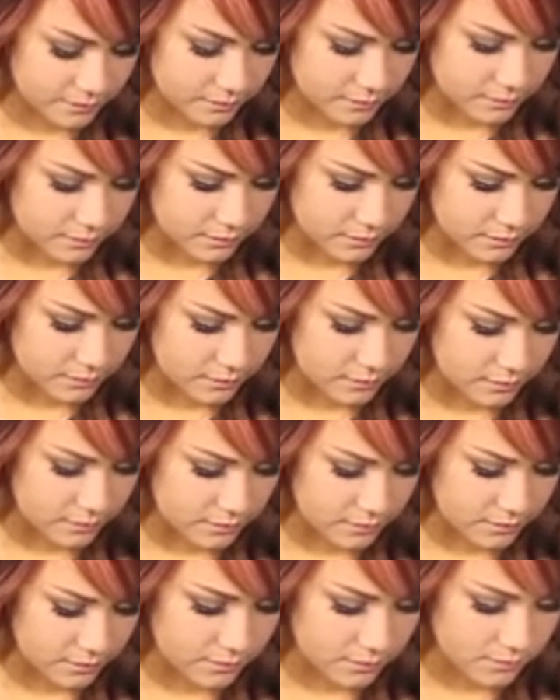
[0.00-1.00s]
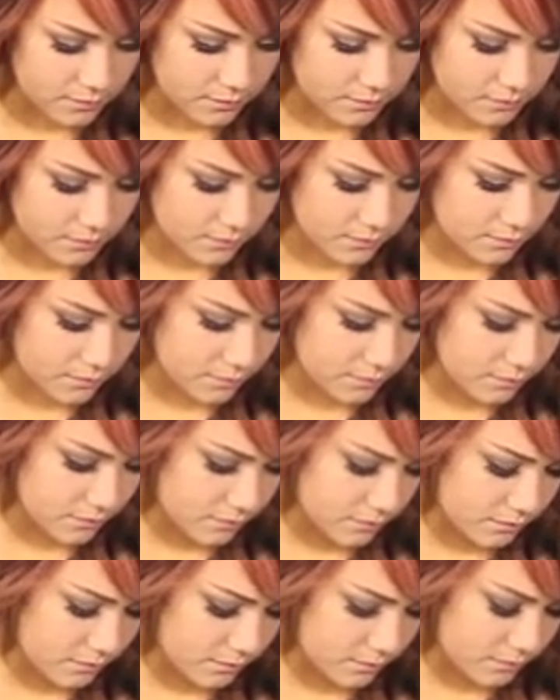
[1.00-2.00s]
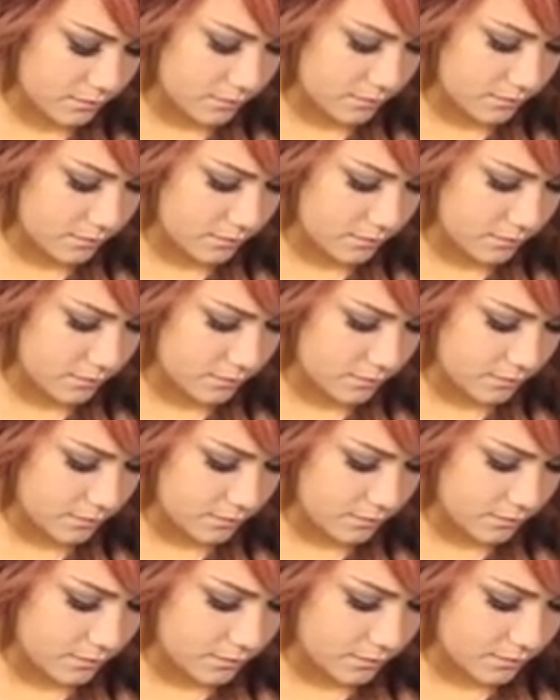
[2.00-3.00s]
This person isn't speaking.